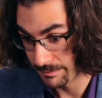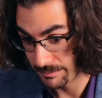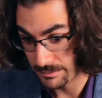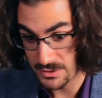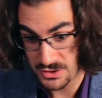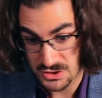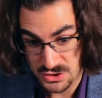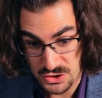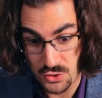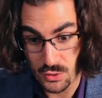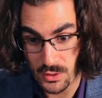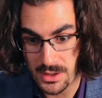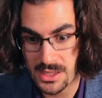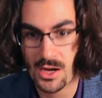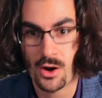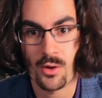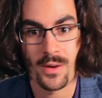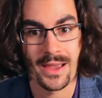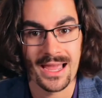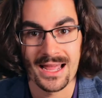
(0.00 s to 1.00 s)

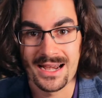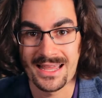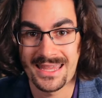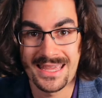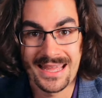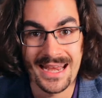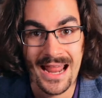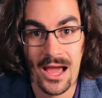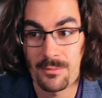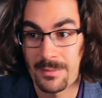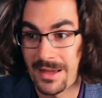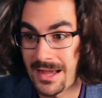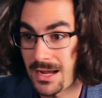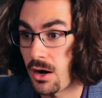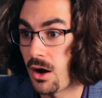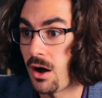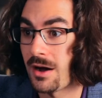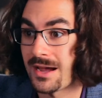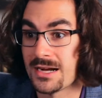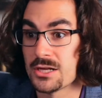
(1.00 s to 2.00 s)
studio, I gotta get out in my
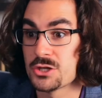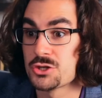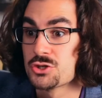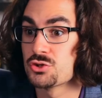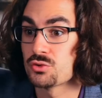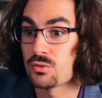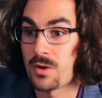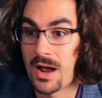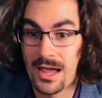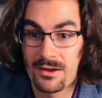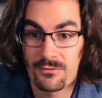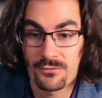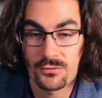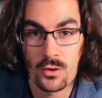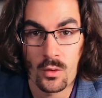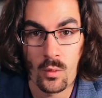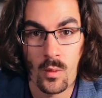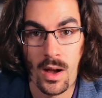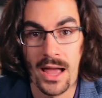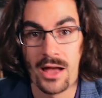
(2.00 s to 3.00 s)
car, I gotta drive for
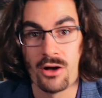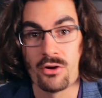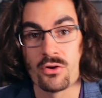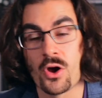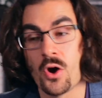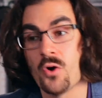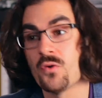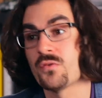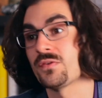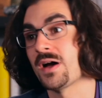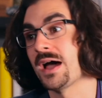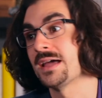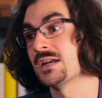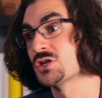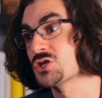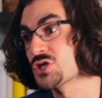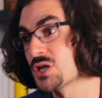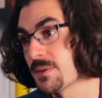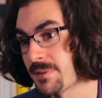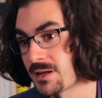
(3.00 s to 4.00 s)
a while, go find a
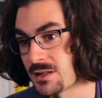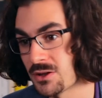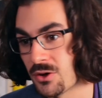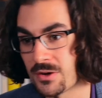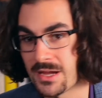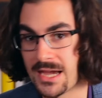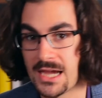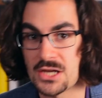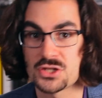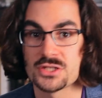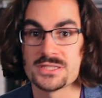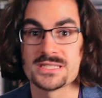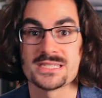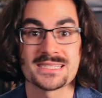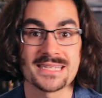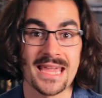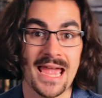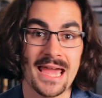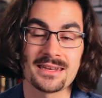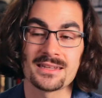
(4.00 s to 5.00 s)
shipping location,
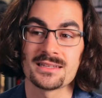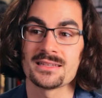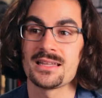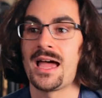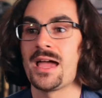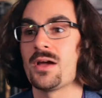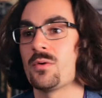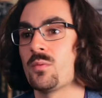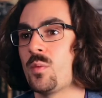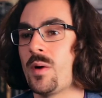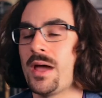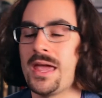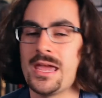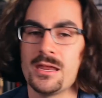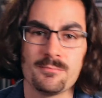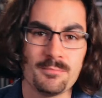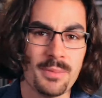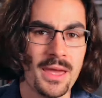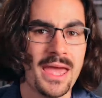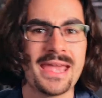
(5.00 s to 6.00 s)
stand in line,
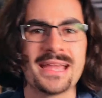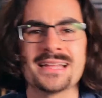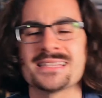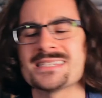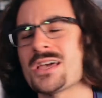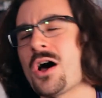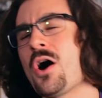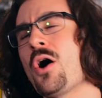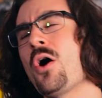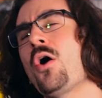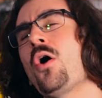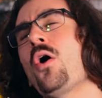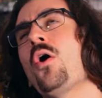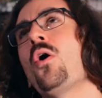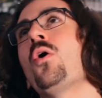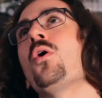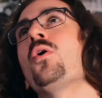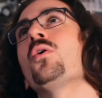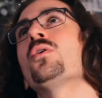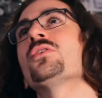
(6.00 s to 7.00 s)
wait, pay. It's a
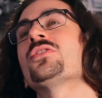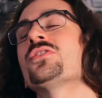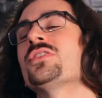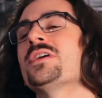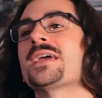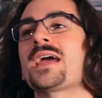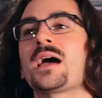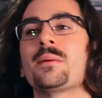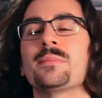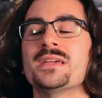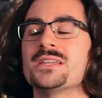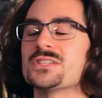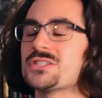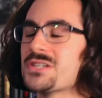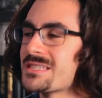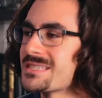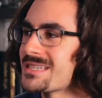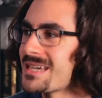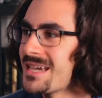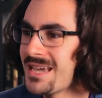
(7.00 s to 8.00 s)
whole thing. I mean,
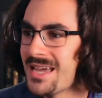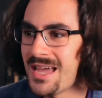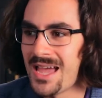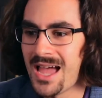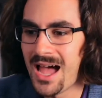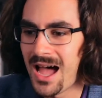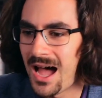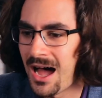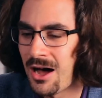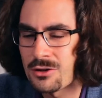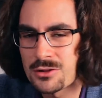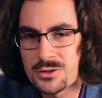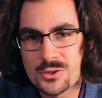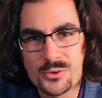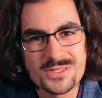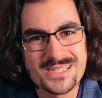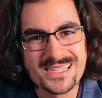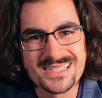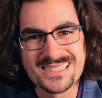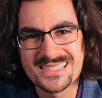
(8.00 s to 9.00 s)
I'll
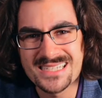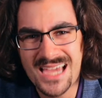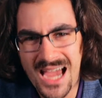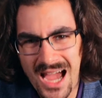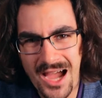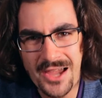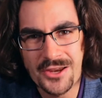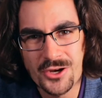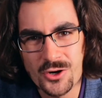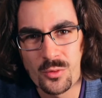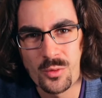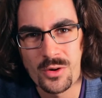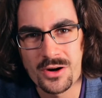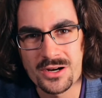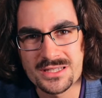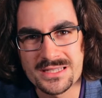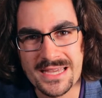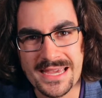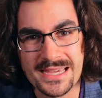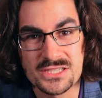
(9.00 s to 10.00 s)
lose entire
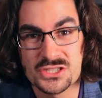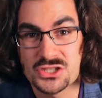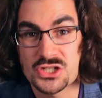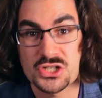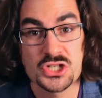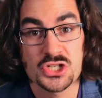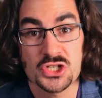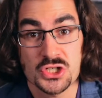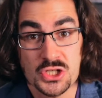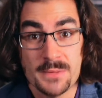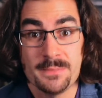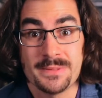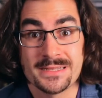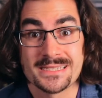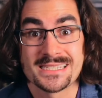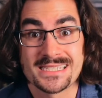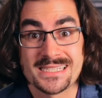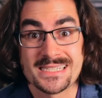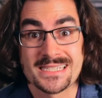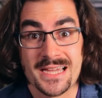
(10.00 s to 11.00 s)
work days just
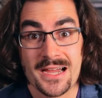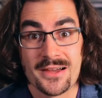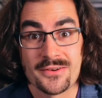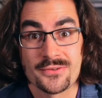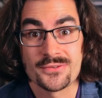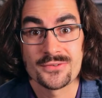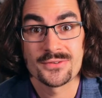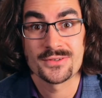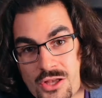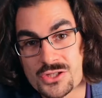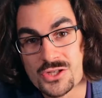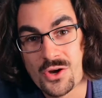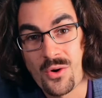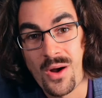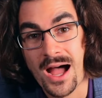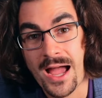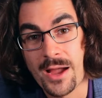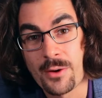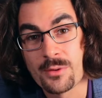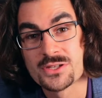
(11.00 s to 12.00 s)
shipping stuff. So
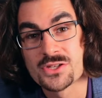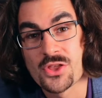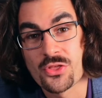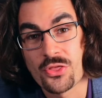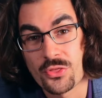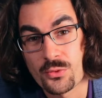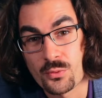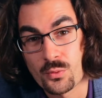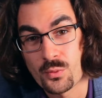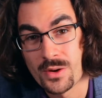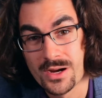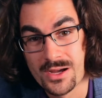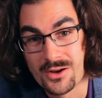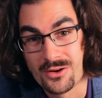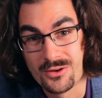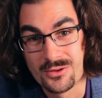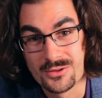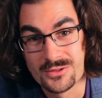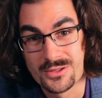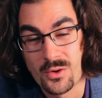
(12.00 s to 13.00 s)
I was
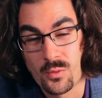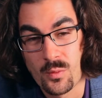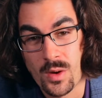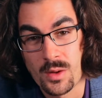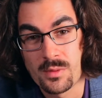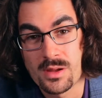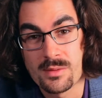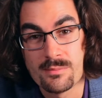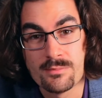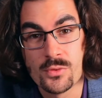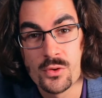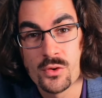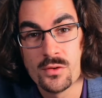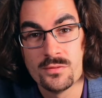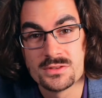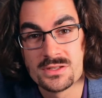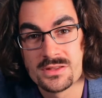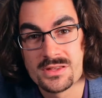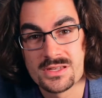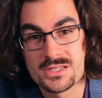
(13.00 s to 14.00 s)
thrilled when we
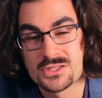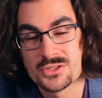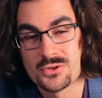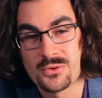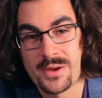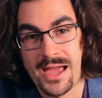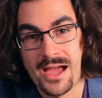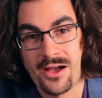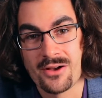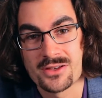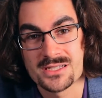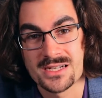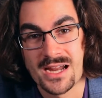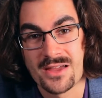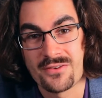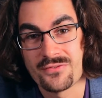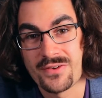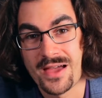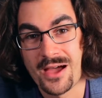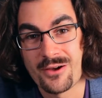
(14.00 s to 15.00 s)
moved to this new house and I
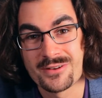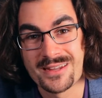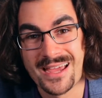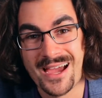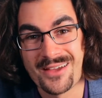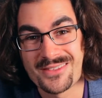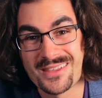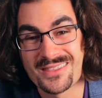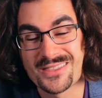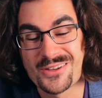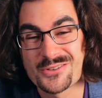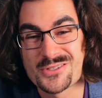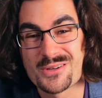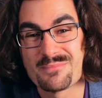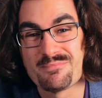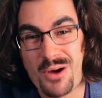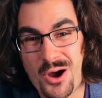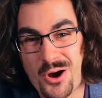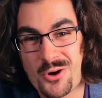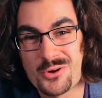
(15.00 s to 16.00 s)
found out that there's a
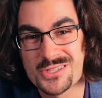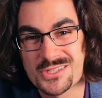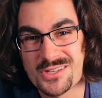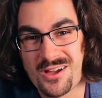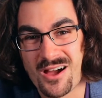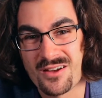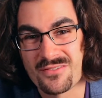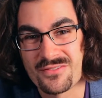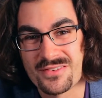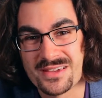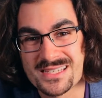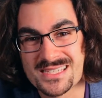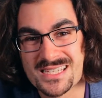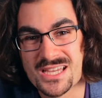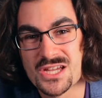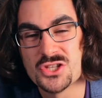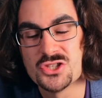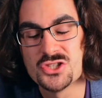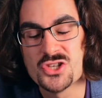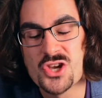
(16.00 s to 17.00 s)
post office
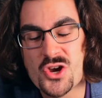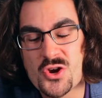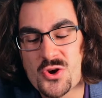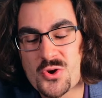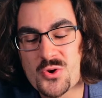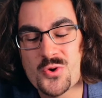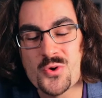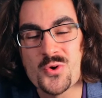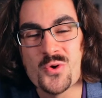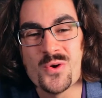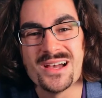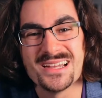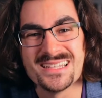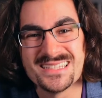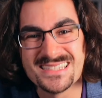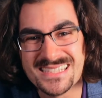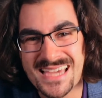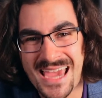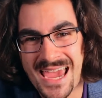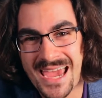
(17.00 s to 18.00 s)

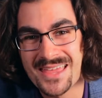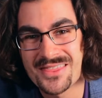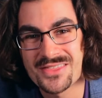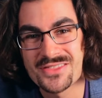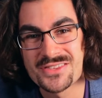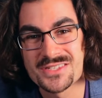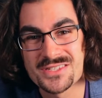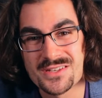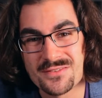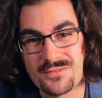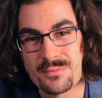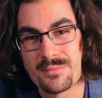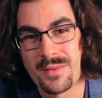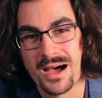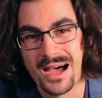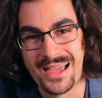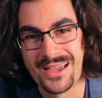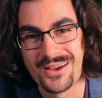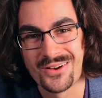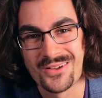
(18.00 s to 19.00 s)
2/10 of a
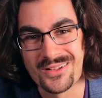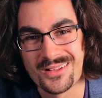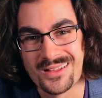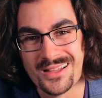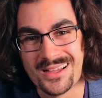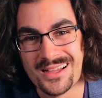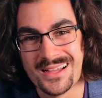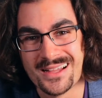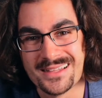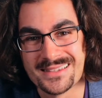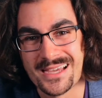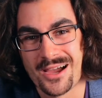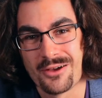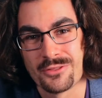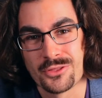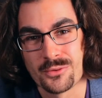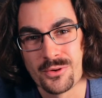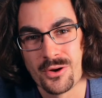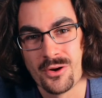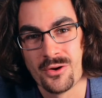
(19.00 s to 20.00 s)
mile down
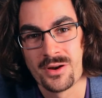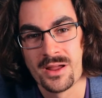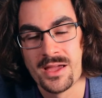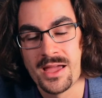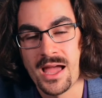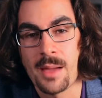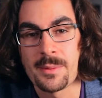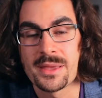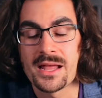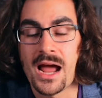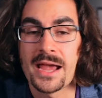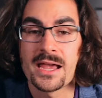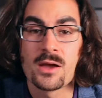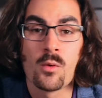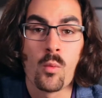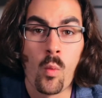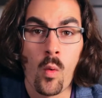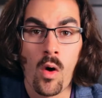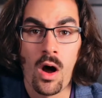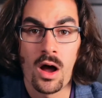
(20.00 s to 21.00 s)
the road. I mean, I
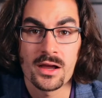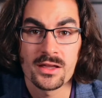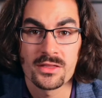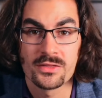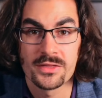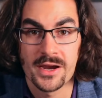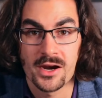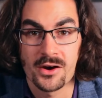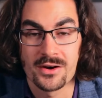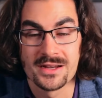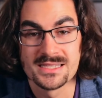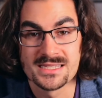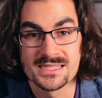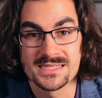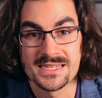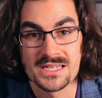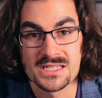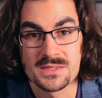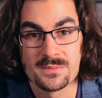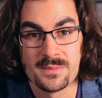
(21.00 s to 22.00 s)
can walk there in
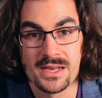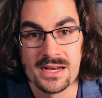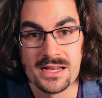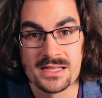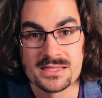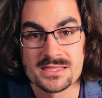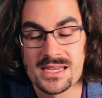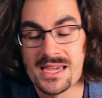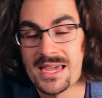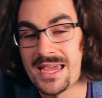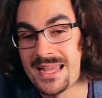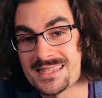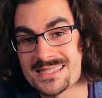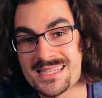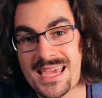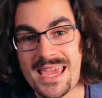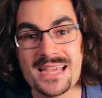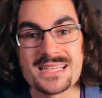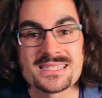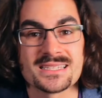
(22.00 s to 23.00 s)
6 minutes. It
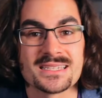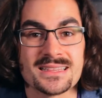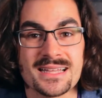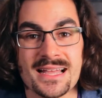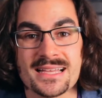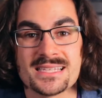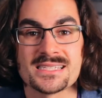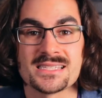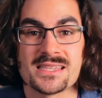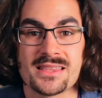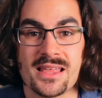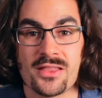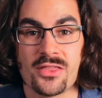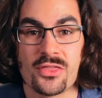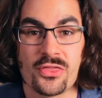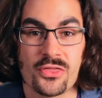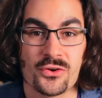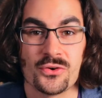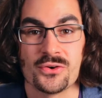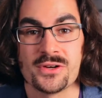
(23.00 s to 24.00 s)
takes less than
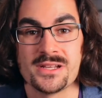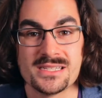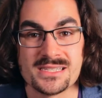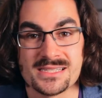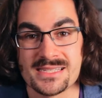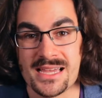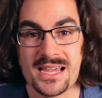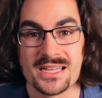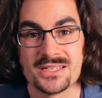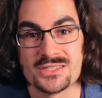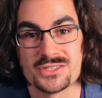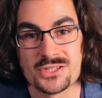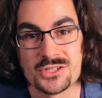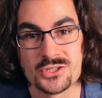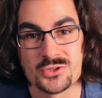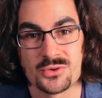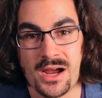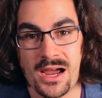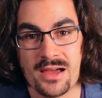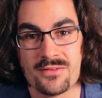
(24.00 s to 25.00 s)
30 seconds to
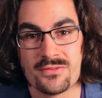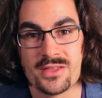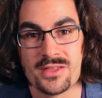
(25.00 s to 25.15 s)
drive